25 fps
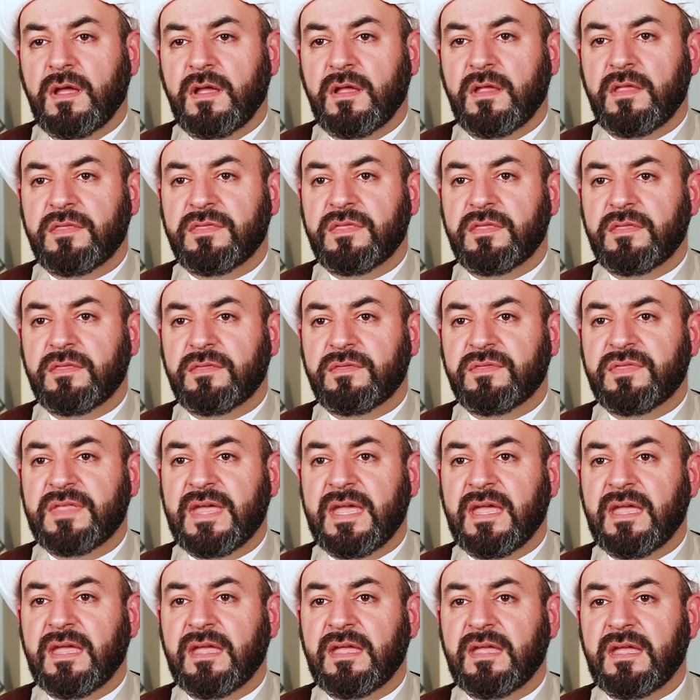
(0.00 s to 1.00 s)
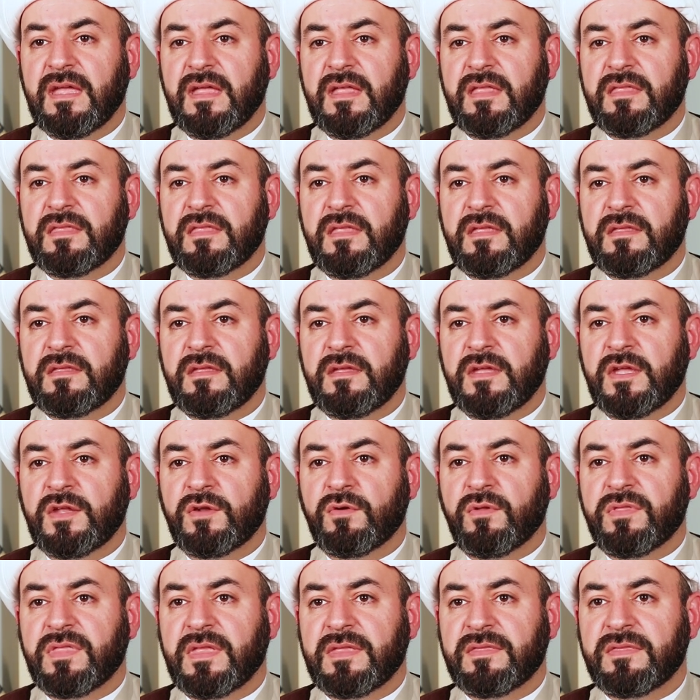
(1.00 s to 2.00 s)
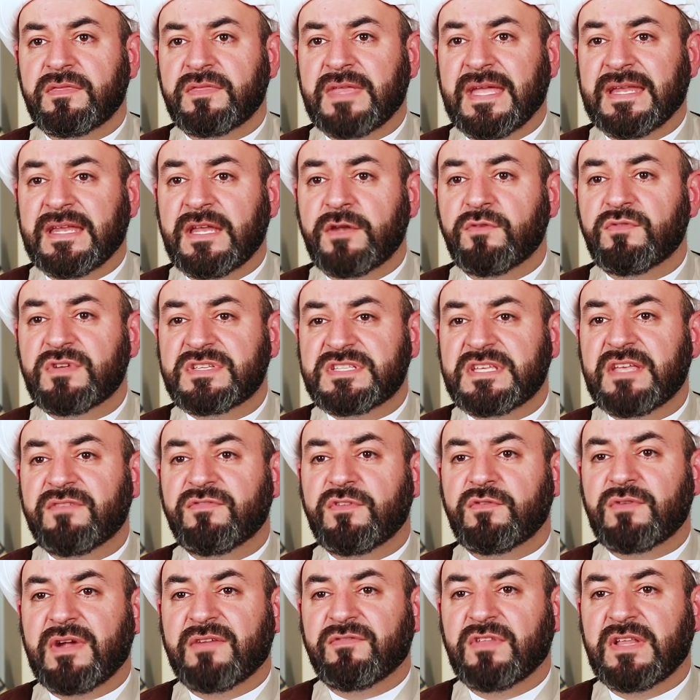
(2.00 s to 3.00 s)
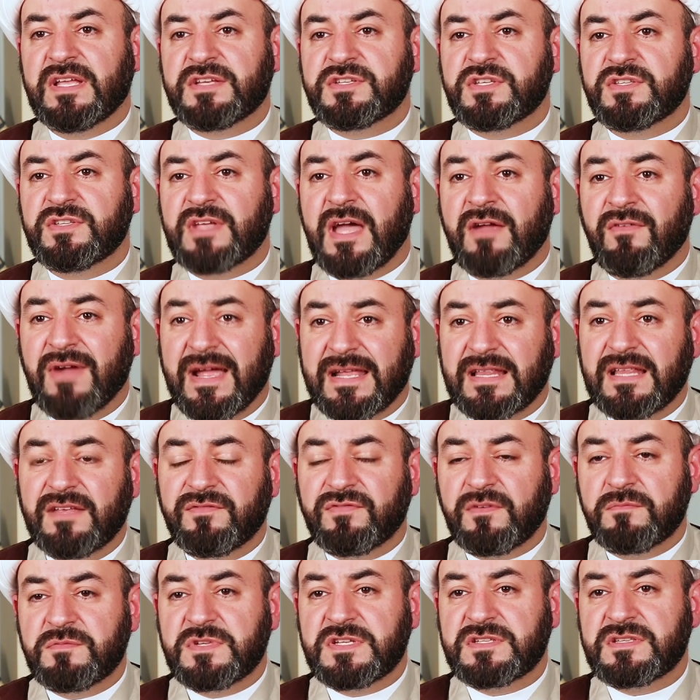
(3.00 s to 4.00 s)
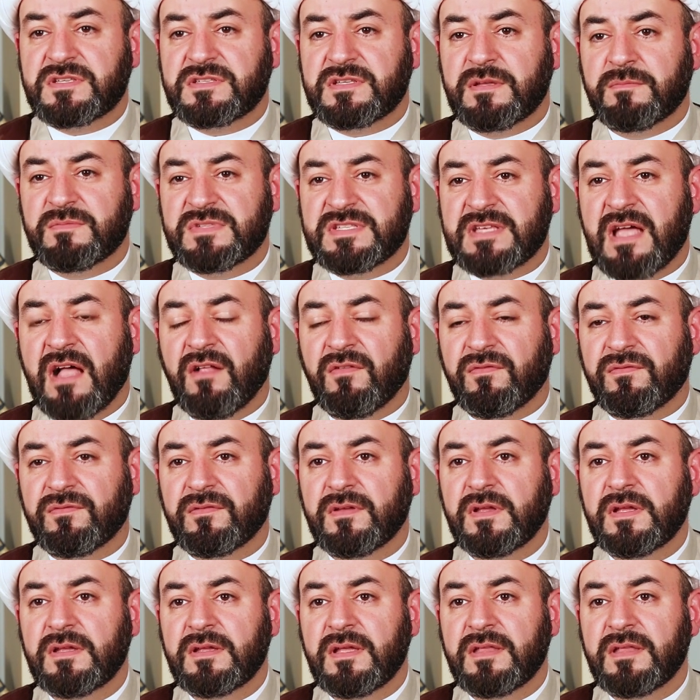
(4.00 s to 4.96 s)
they didn't receive the revelation directly from Jesus himself.